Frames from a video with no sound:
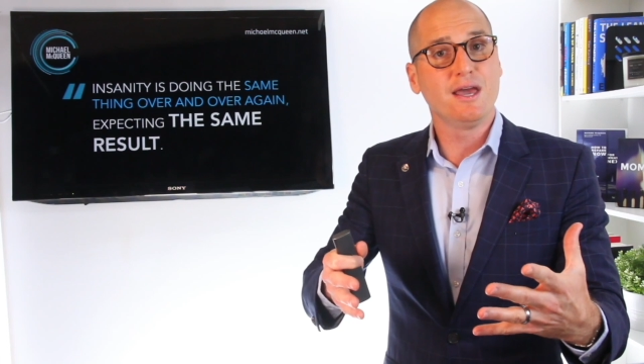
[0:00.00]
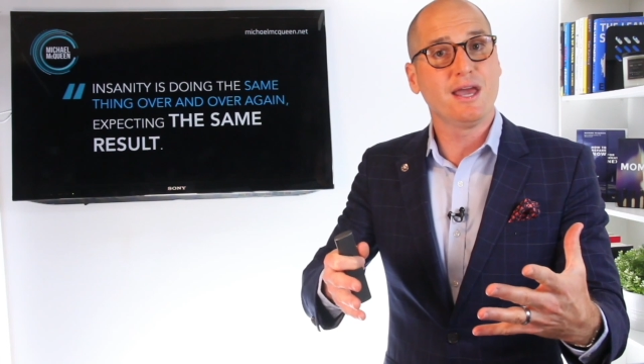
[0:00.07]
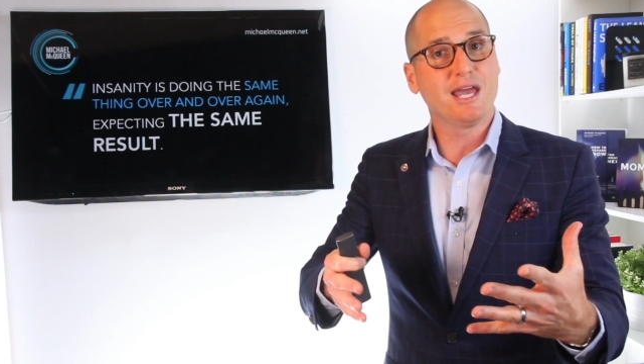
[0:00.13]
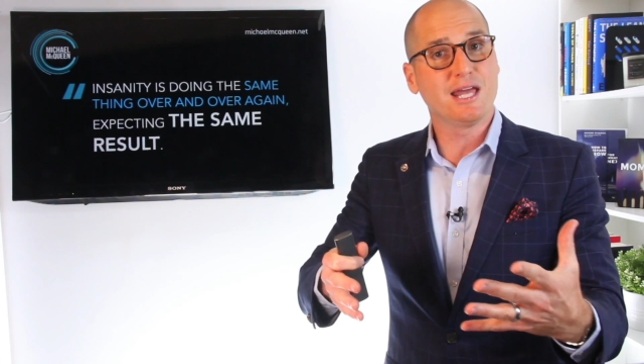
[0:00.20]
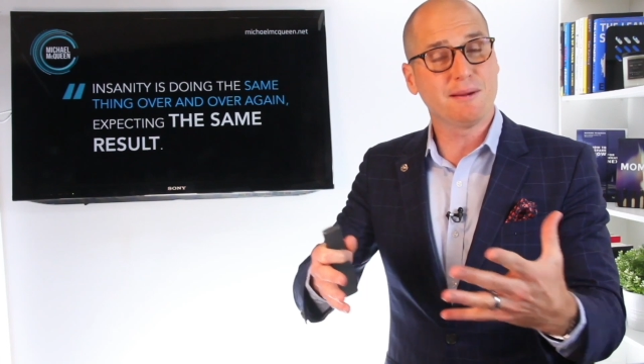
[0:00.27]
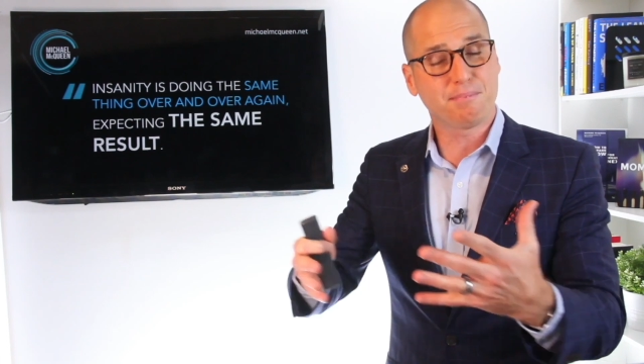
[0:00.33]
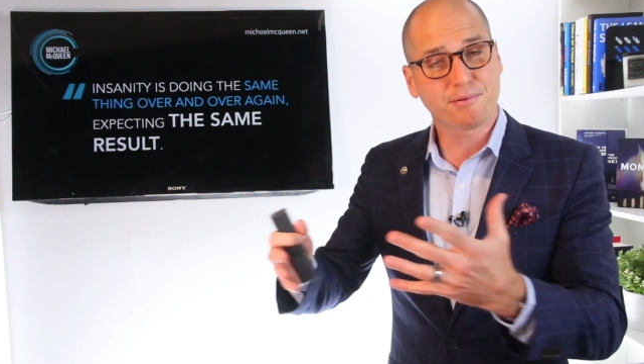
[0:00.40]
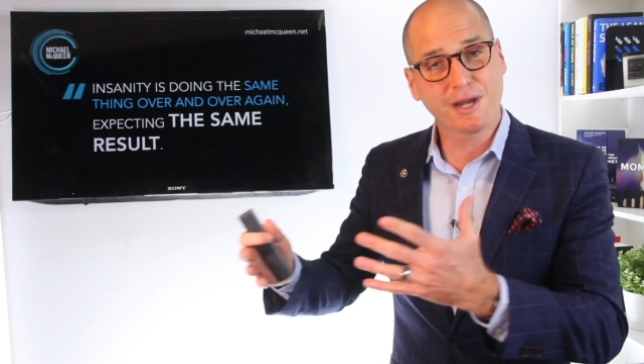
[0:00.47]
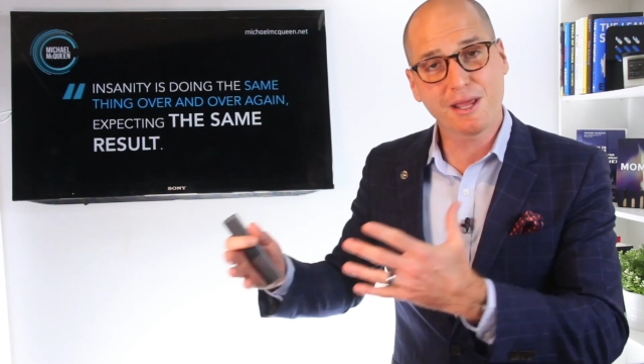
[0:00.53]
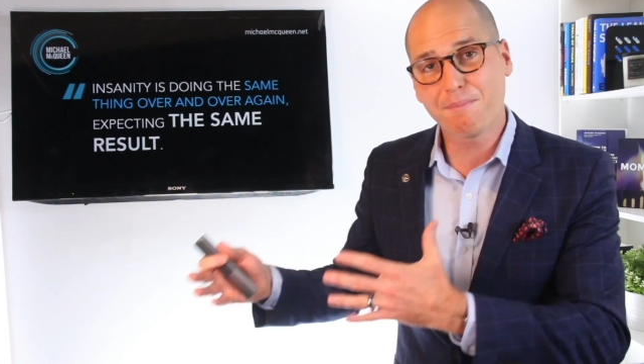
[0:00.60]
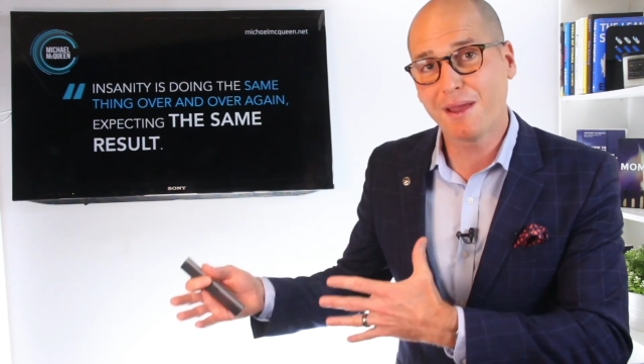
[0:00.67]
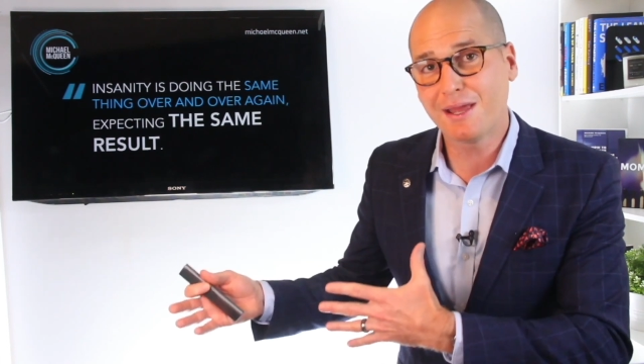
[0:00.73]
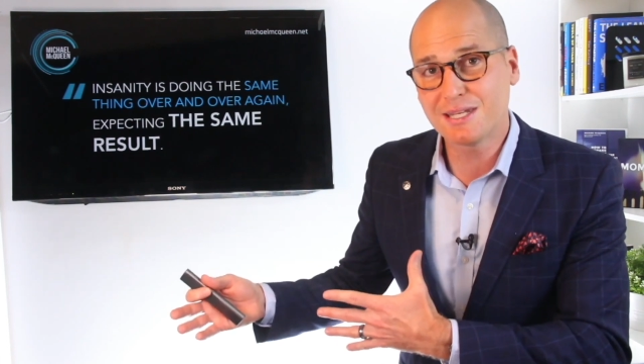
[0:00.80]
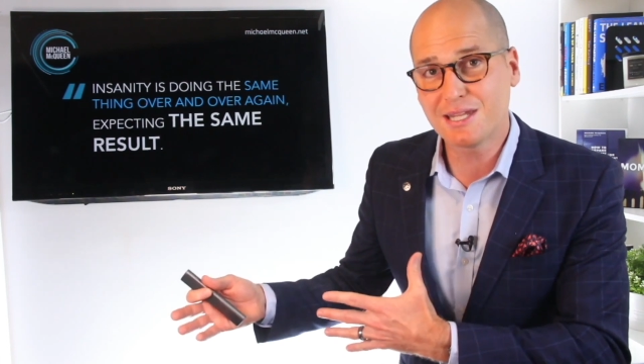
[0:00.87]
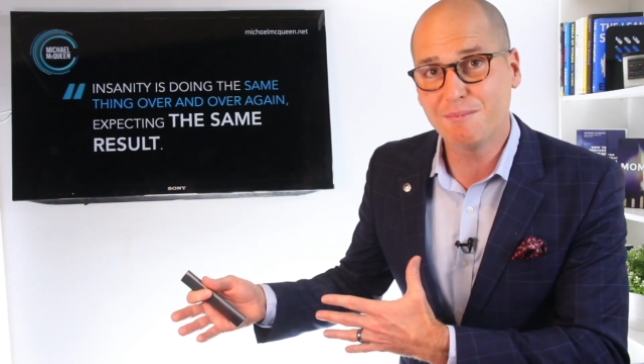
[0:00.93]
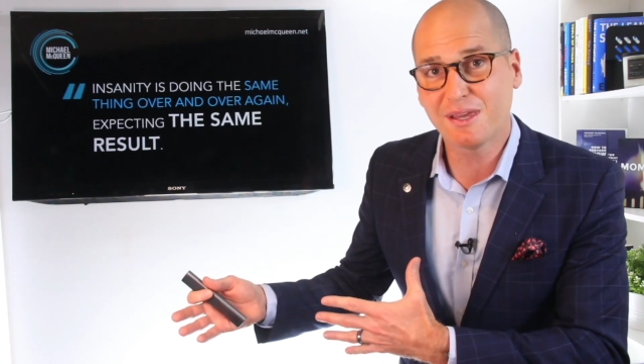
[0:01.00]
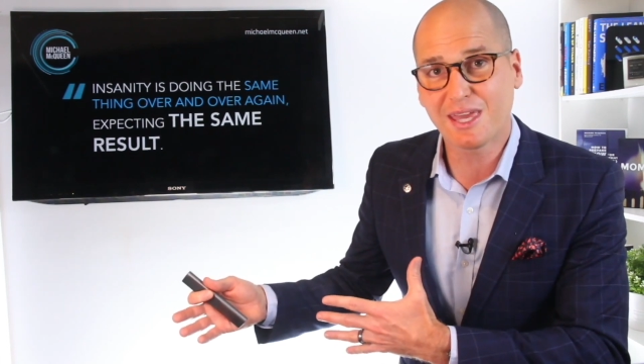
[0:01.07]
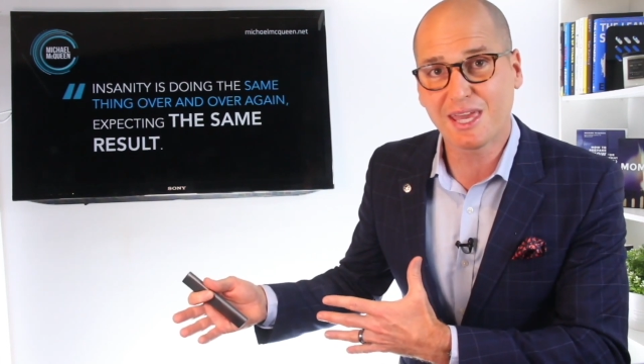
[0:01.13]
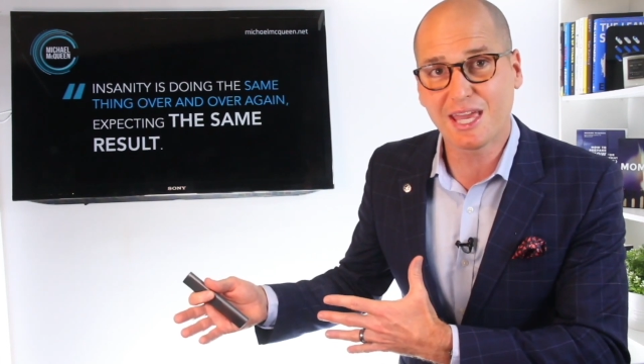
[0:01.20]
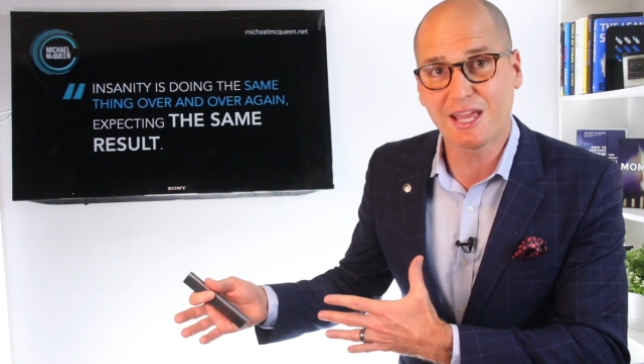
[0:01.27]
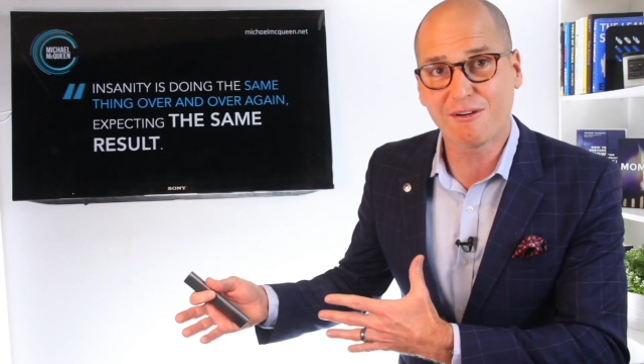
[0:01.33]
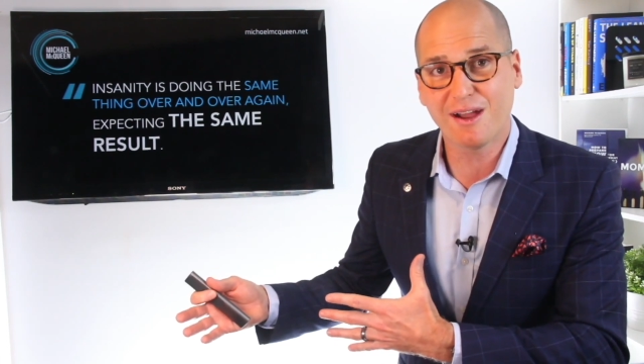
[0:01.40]
in a pre-pandemic
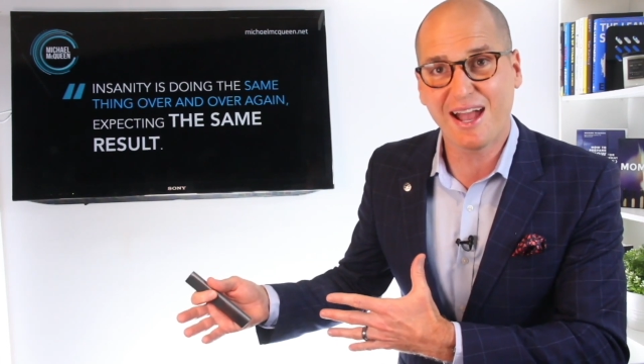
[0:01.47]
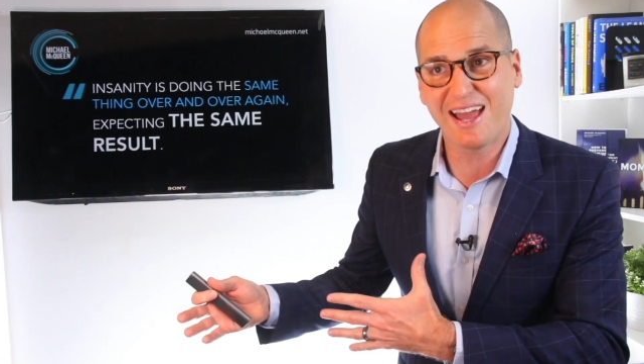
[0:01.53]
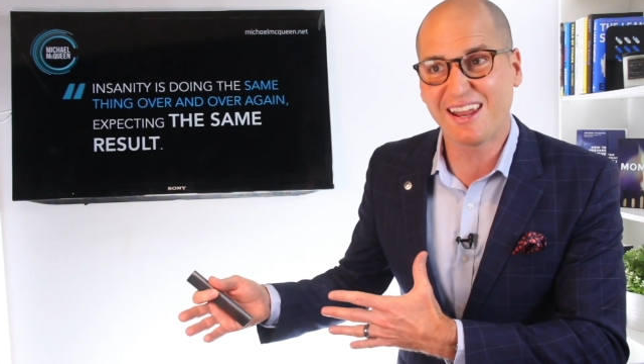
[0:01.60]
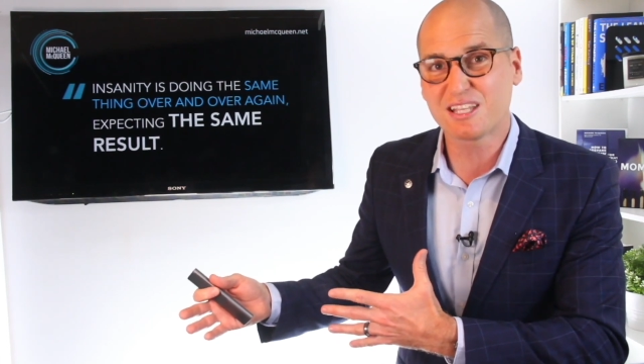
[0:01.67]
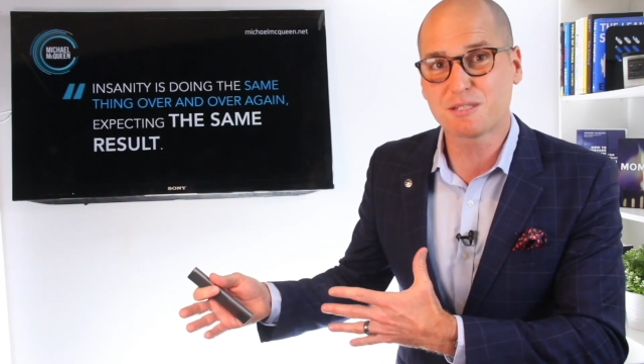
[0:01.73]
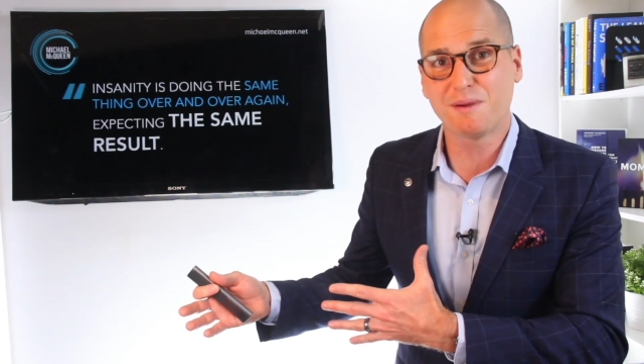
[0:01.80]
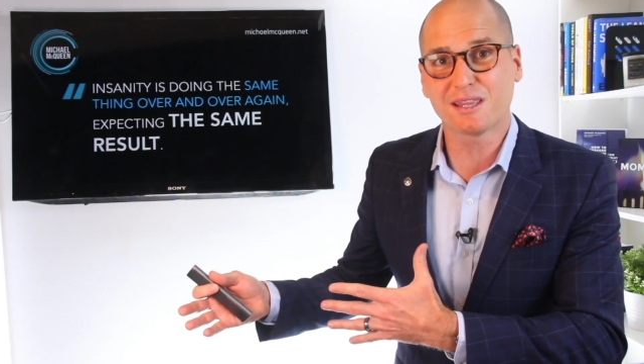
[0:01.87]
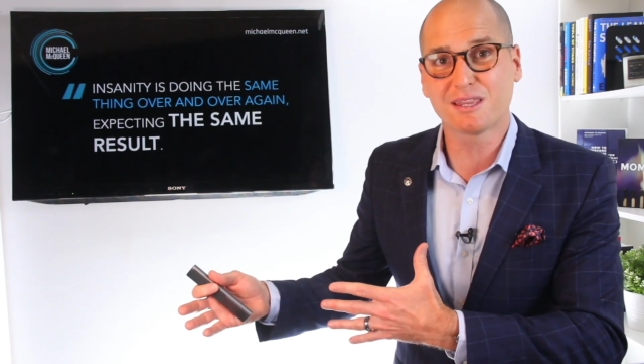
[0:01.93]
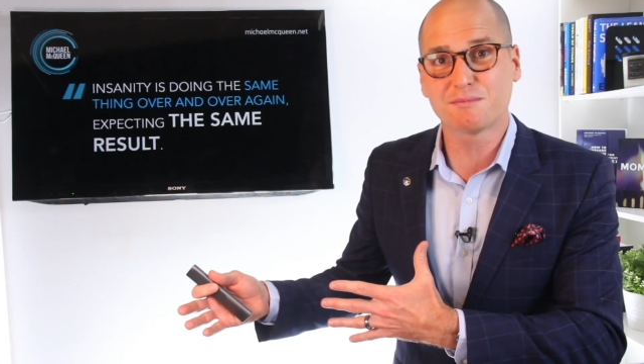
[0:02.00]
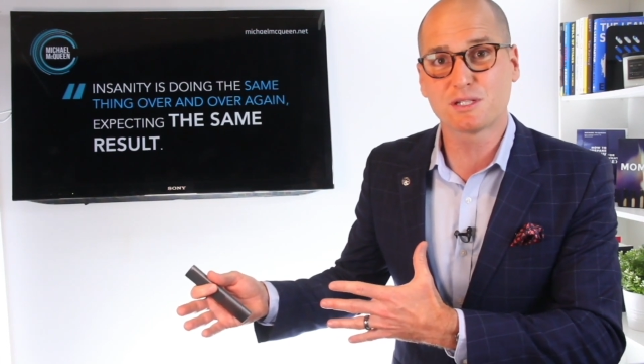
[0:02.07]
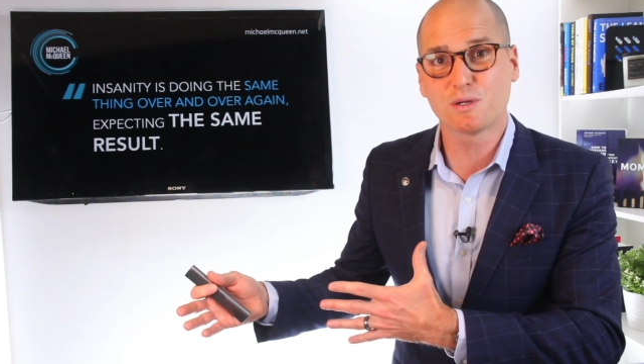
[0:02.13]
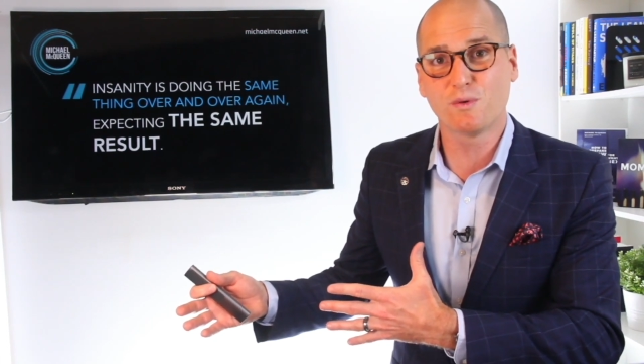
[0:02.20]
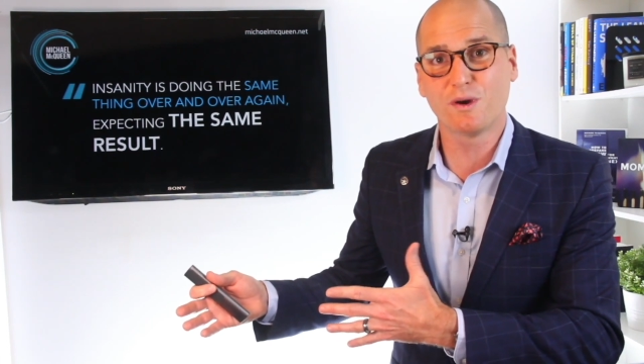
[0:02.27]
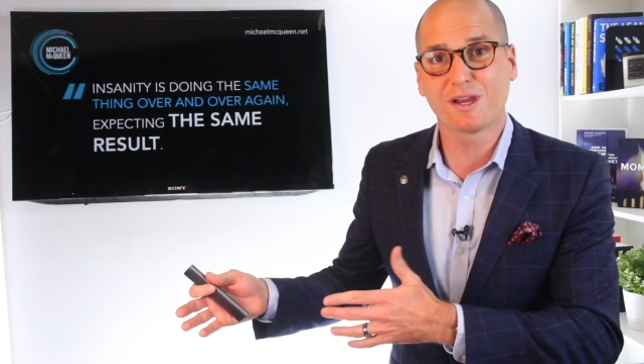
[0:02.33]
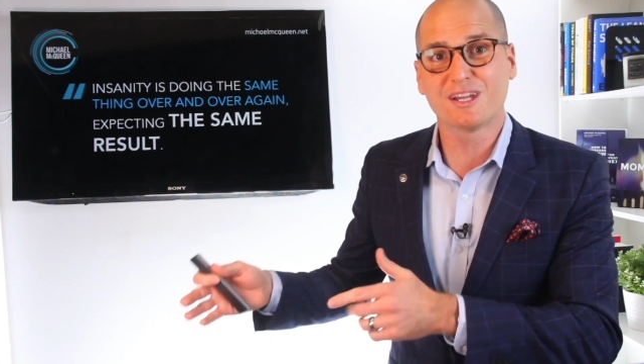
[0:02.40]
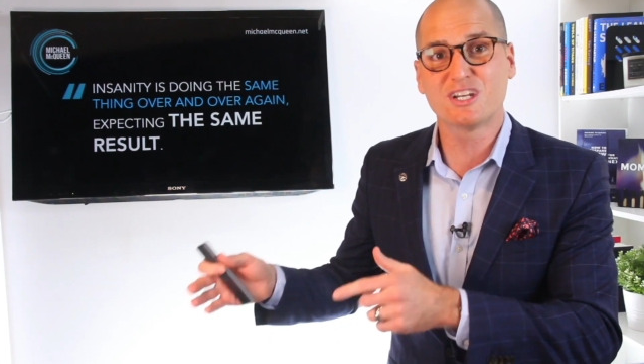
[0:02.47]
era and expect them to work